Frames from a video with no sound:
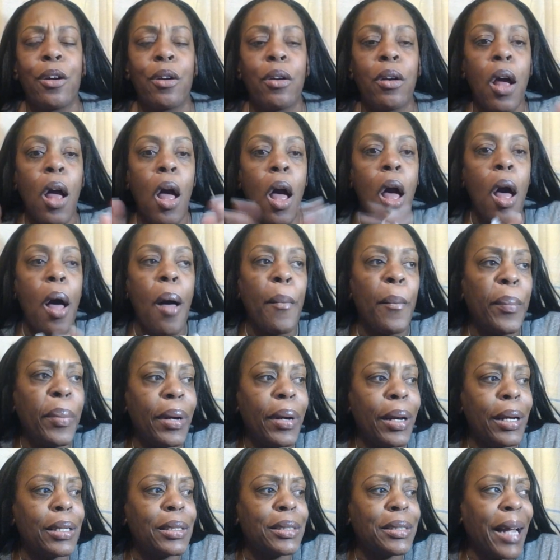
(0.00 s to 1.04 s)
But
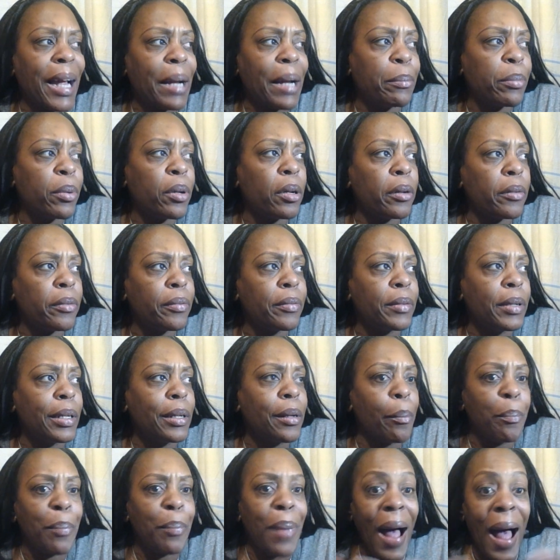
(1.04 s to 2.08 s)
type of
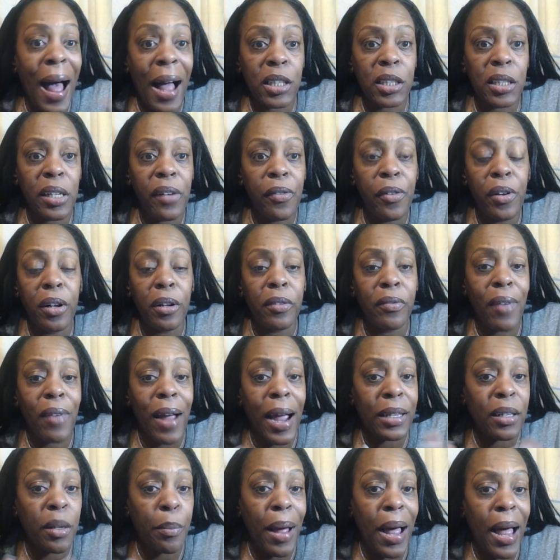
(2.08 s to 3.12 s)
box if you can find a
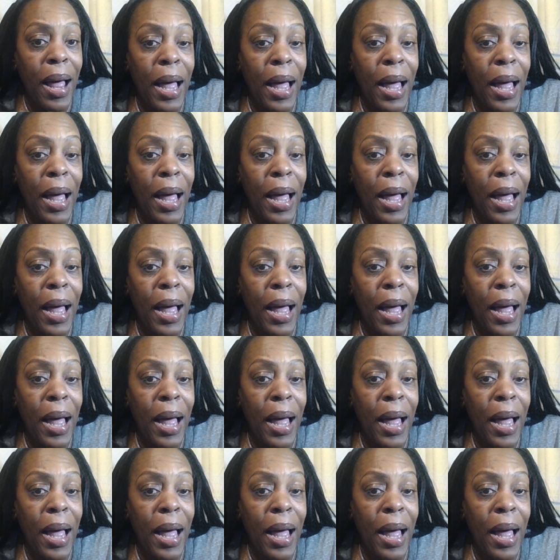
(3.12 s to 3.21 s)
box